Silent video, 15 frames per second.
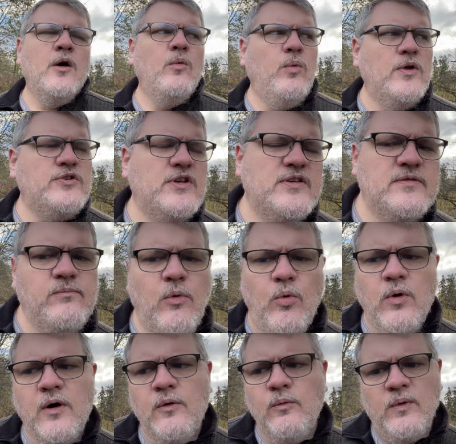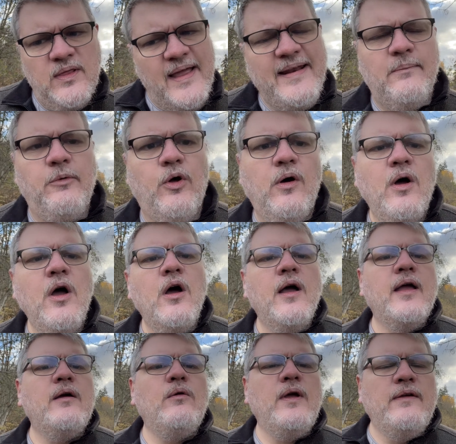Which is more relatable?
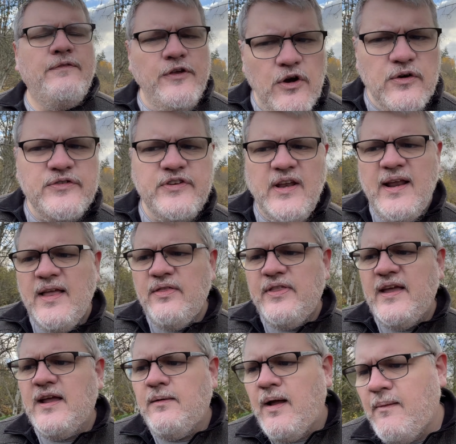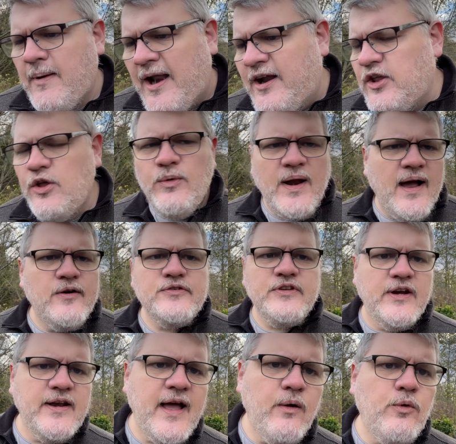If you're sitting and thinking about it, you and I are
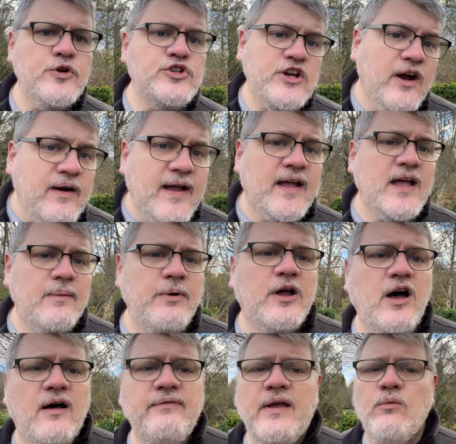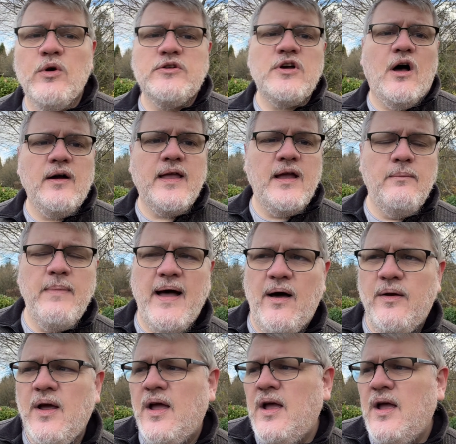sitting down, we're sharing a cup of coffee, and we're talking about,